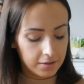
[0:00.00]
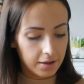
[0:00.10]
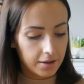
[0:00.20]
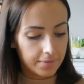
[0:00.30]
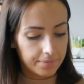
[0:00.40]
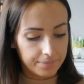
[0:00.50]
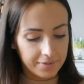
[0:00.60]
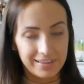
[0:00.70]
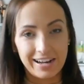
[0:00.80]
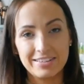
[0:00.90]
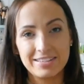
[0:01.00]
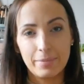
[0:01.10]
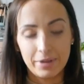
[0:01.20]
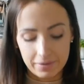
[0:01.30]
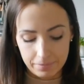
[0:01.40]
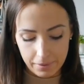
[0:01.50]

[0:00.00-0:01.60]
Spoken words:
because the light's coming in,